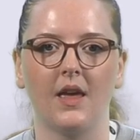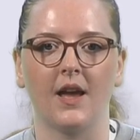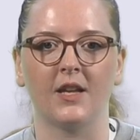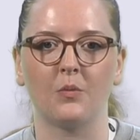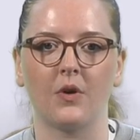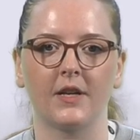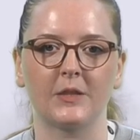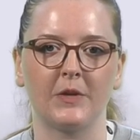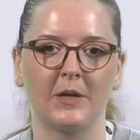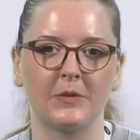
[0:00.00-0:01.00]
NMR
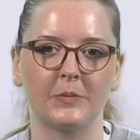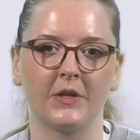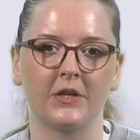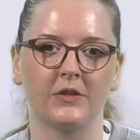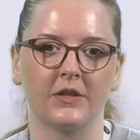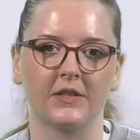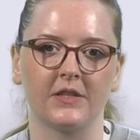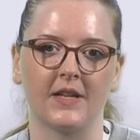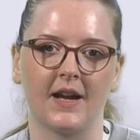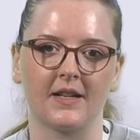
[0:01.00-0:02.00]
experiments were
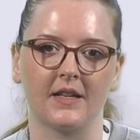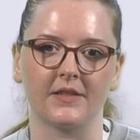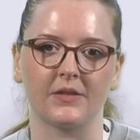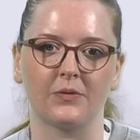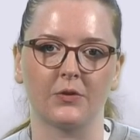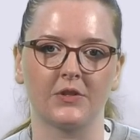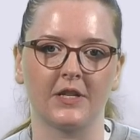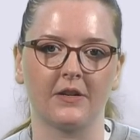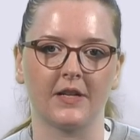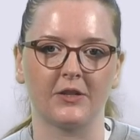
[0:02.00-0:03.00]
conducted to analyze the
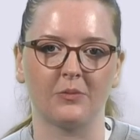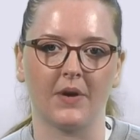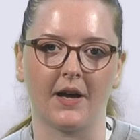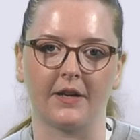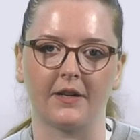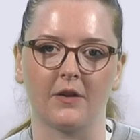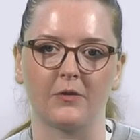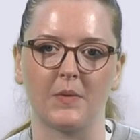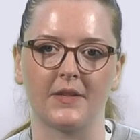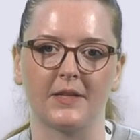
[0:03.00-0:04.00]
photodegradation pattern of
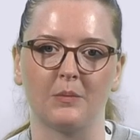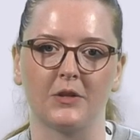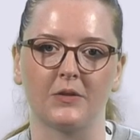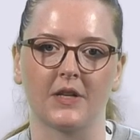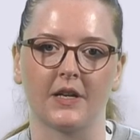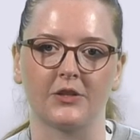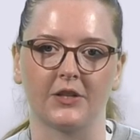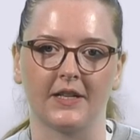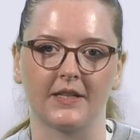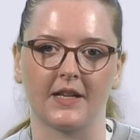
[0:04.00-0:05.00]
the methylene blue dye
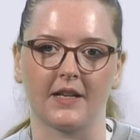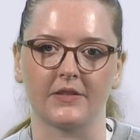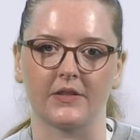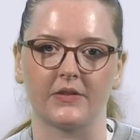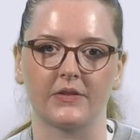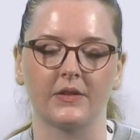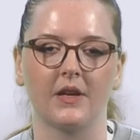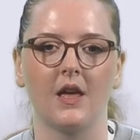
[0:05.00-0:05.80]
during catalysis.